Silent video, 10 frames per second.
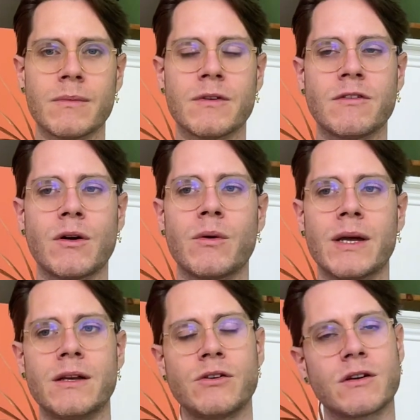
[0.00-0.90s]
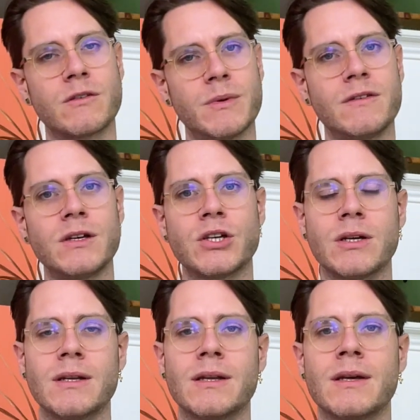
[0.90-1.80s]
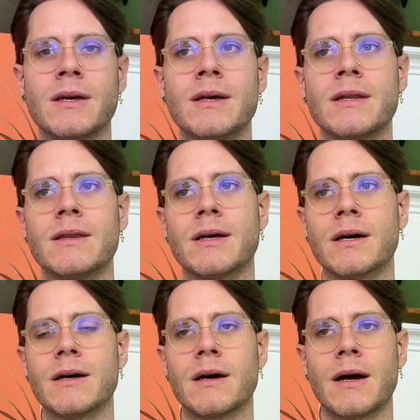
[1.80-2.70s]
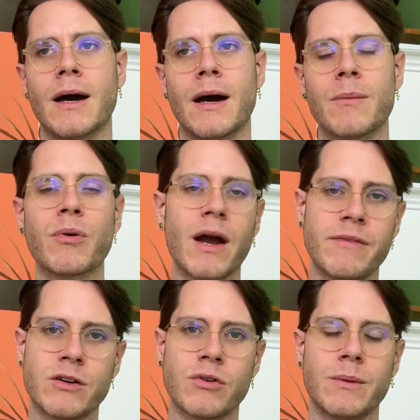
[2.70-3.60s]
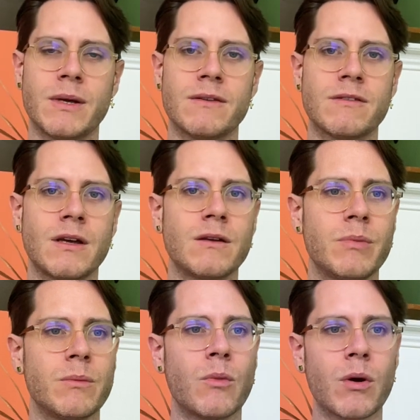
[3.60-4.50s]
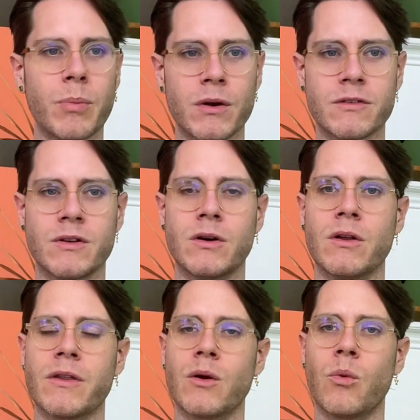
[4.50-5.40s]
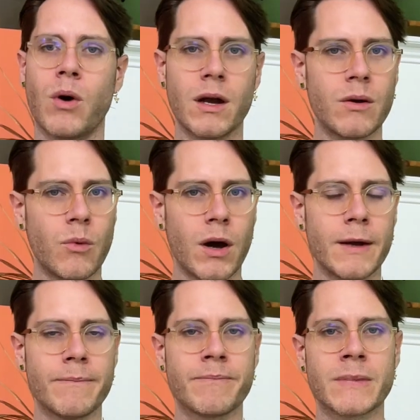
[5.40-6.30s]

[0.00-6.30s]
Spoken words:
So in juxtaposition, the private treatments tend to be more personal. They're one-on-one.